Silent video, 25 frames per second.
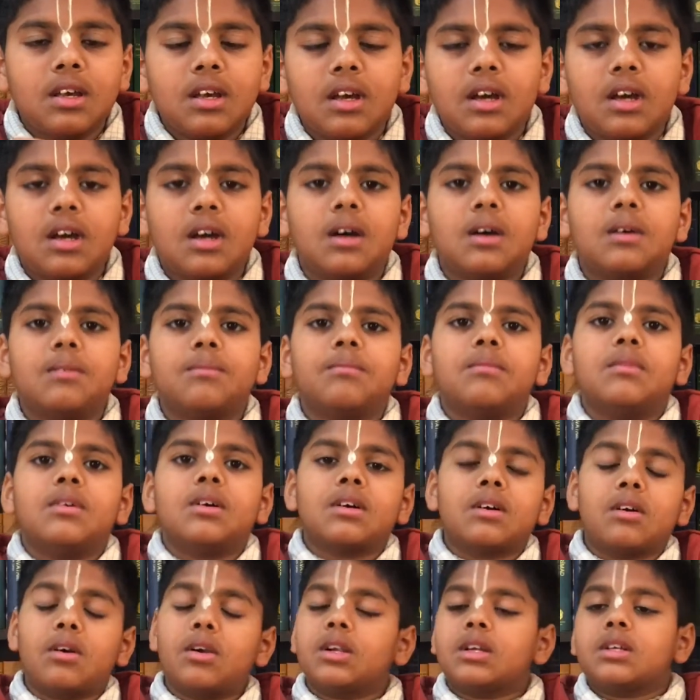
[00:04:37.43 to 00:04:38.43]
um,
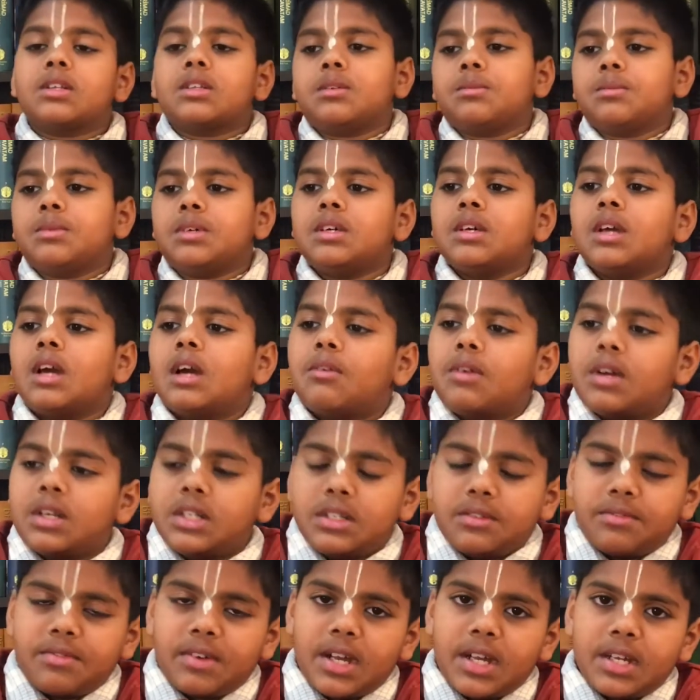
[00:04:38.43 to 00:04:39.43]
according to me how I
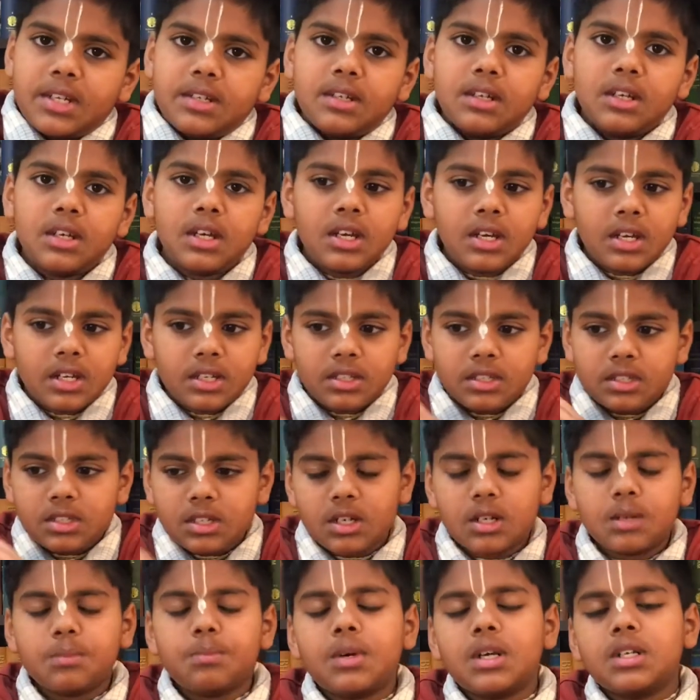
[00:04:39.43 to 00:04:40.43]
divide in the
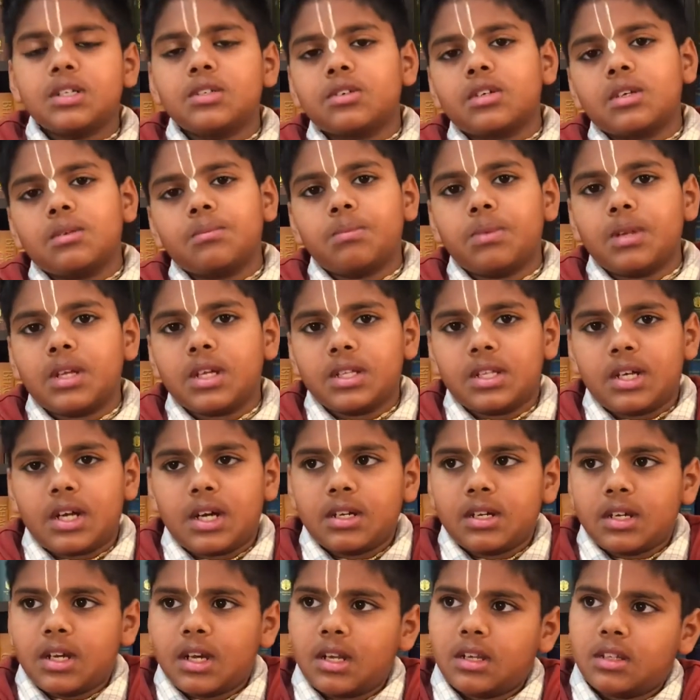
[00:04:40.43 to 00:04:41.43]
third part you can play
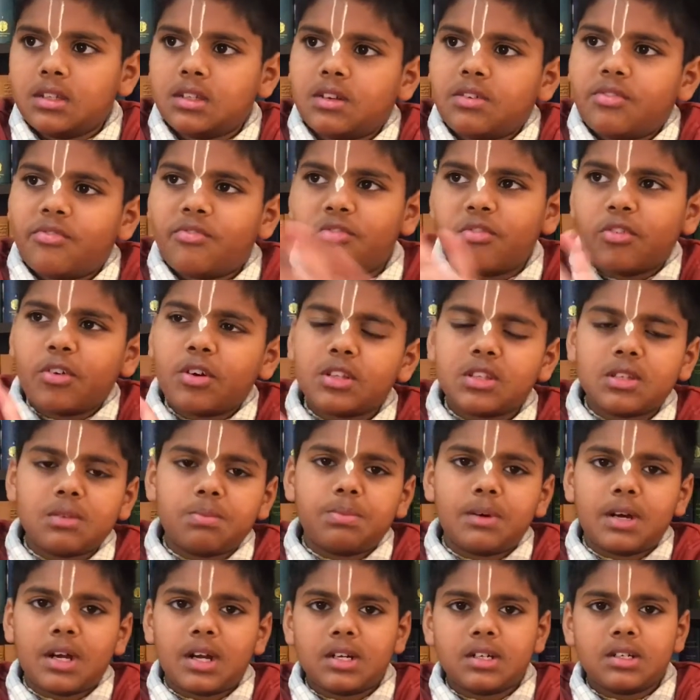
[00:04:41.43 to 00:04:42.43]
that and in the
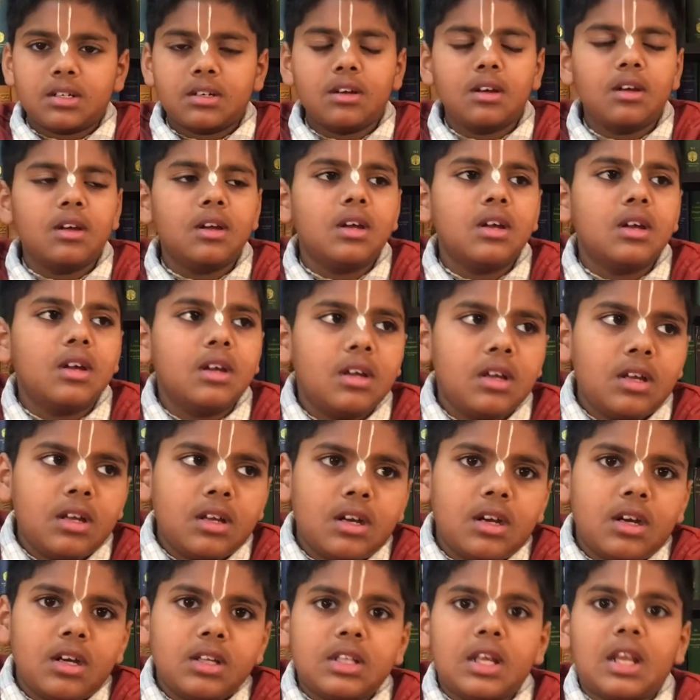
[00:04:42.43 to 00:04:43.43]
fourth part
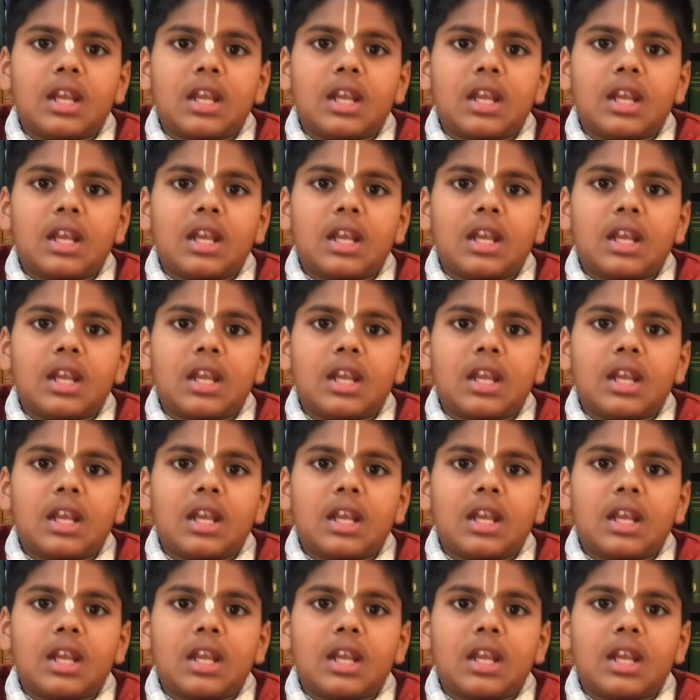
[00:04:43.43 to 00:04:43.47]
uh,